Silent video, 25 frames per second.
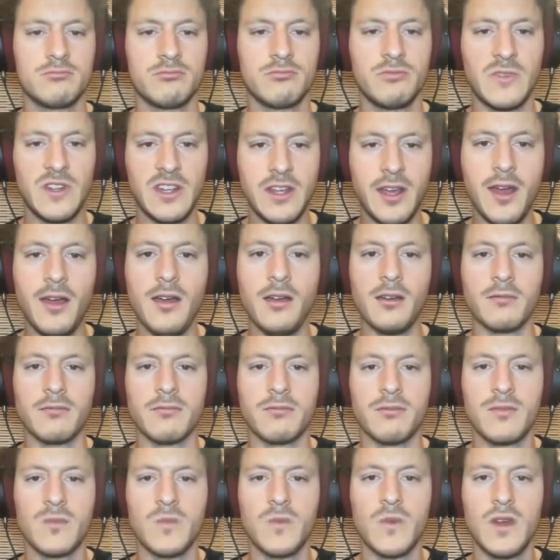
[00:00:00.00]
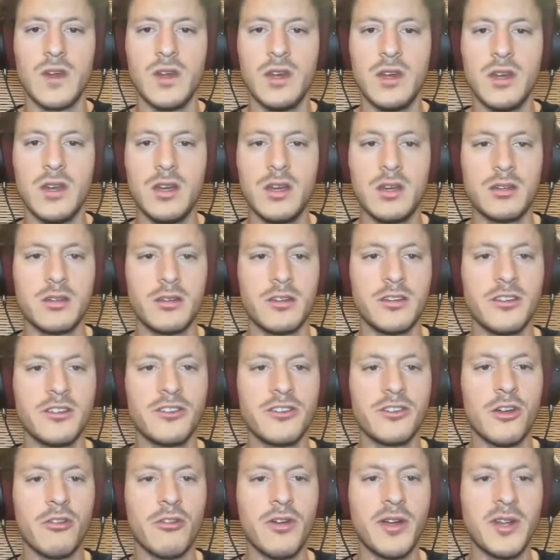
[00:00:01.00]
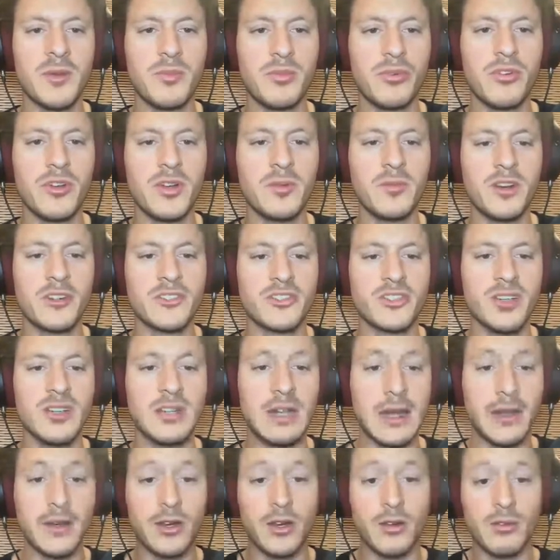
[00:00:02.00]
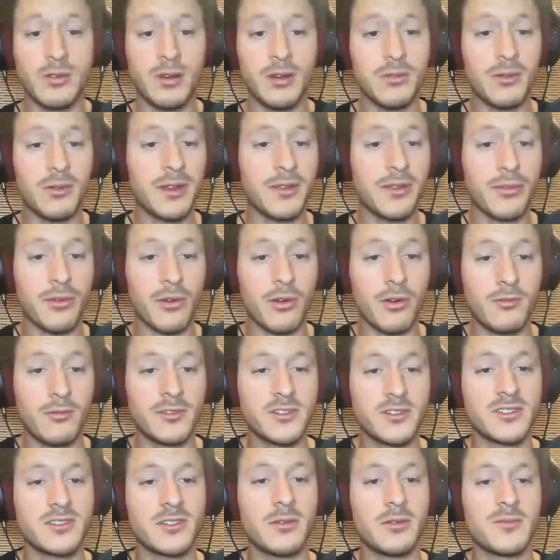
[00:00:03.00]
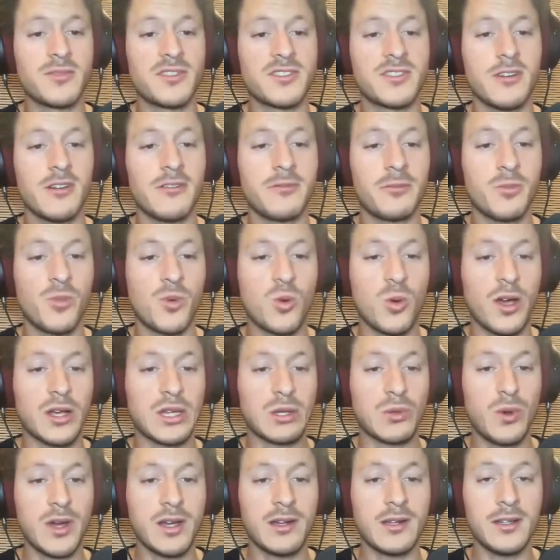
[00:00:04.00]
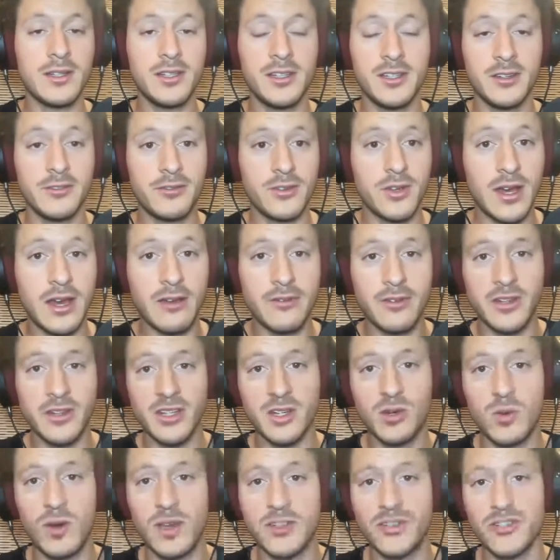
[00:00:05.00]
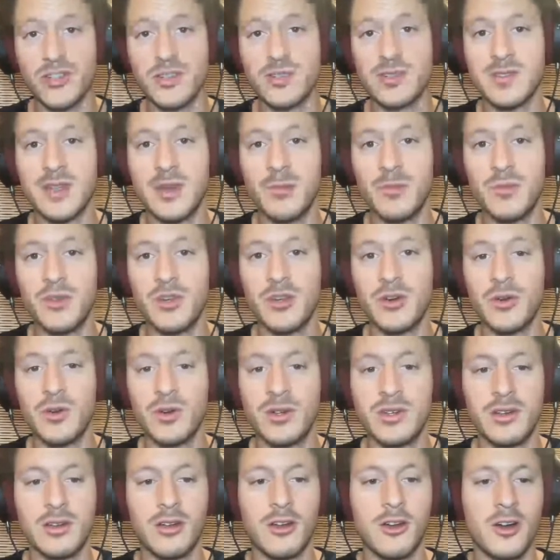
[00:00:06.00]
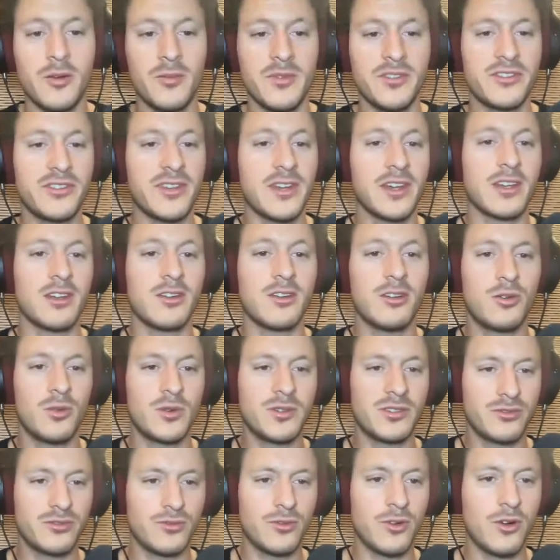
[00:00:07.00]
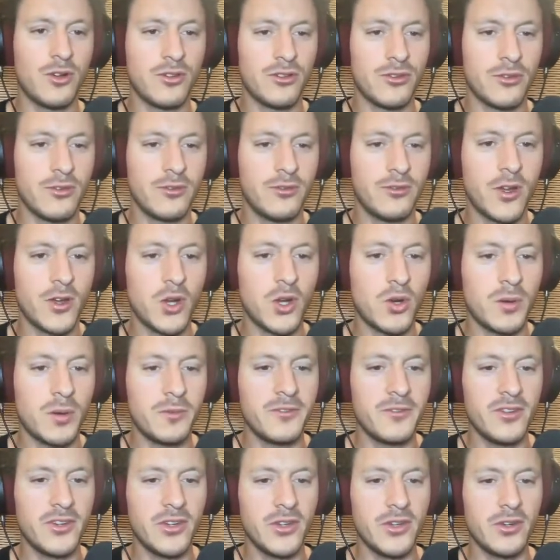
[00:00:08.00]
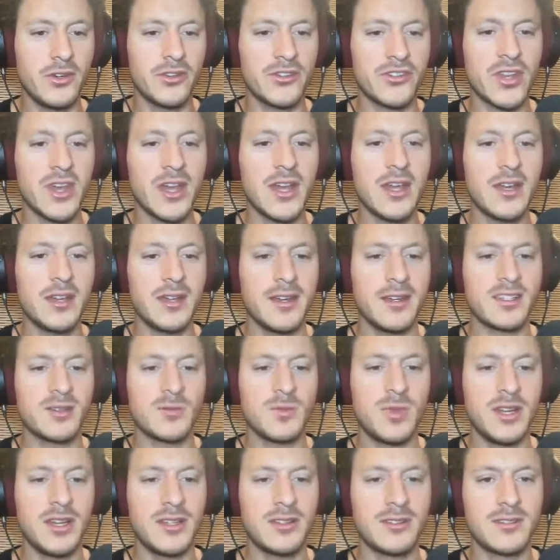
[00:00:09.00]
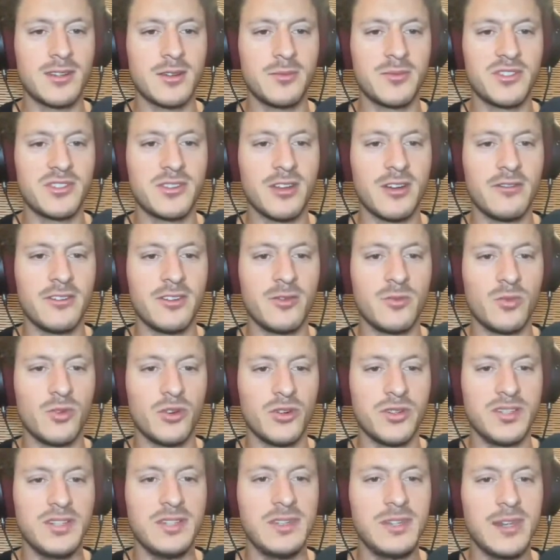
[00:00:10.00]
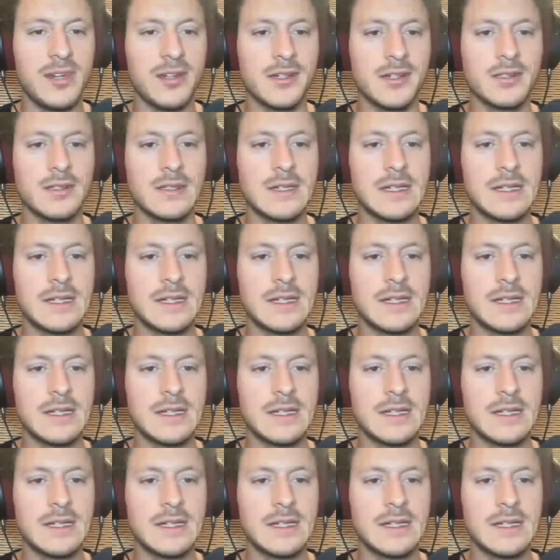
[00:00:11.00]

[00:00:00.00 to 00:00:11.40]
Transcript: Yeah, this is already pretty much it. I know I went over some stuff quite quickly. If you have any questions, let me know in the comments. I can always do also follow-up videos, explain some stuff in more detail.